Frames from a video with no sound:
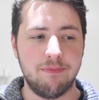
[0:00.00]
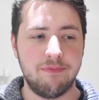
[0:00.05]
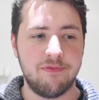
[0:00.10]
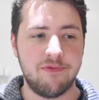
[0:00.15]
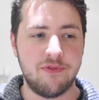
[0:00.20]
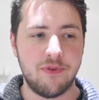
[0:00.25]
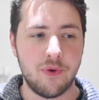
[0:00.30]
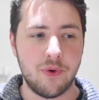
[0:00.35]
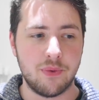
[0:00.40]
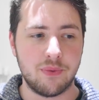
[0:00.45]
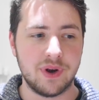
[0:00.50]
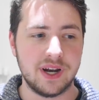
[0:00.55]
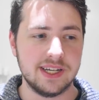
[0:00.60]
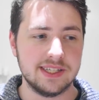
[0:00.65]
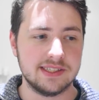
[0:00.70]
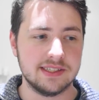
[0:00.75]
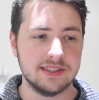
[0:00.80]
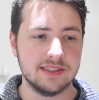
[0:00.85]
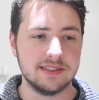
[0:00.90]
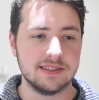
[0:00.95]
for
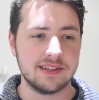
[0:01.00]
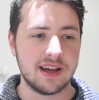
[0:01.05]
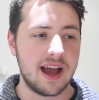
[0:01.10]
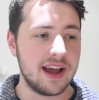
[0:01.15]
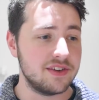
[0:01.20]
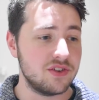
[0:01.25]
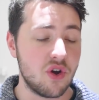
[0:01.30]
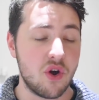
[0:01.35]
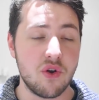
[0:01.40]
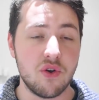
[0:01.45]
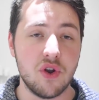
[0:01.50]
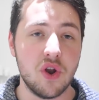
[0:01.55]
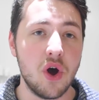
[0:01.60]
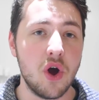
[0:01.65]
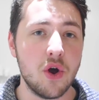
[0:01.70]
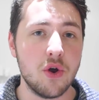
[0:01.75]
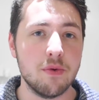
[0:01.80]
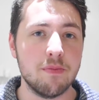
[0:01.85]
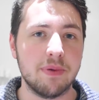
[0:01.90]
reasons I don't know,